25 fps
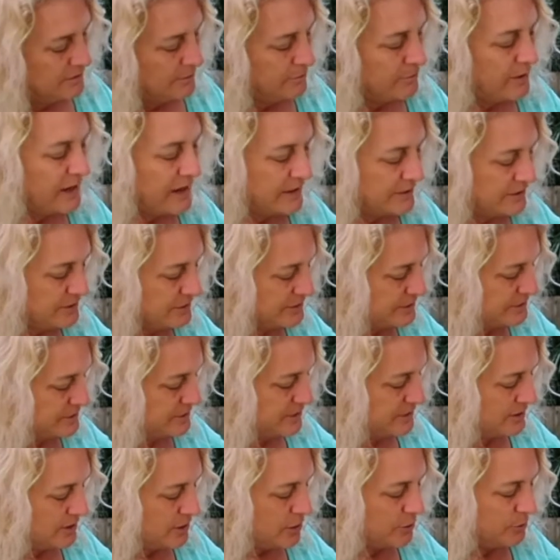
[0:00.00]
patented
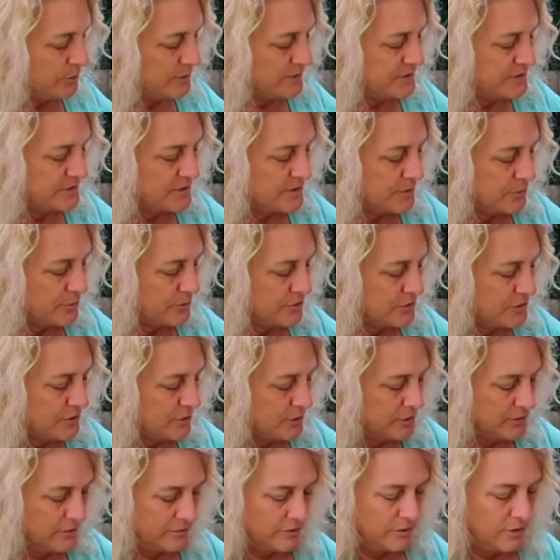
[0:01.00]
open zipper
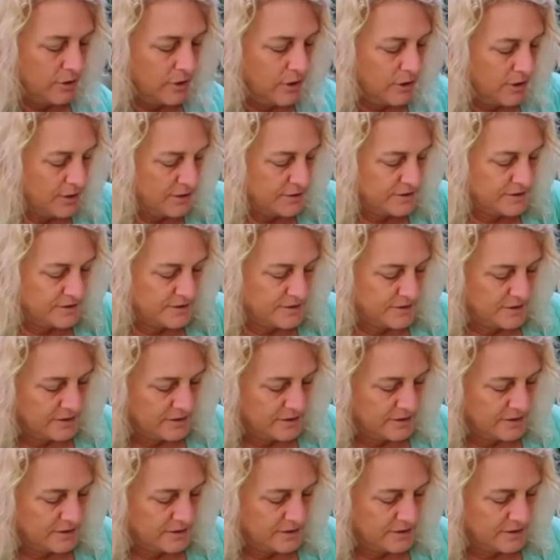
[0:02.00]
clause.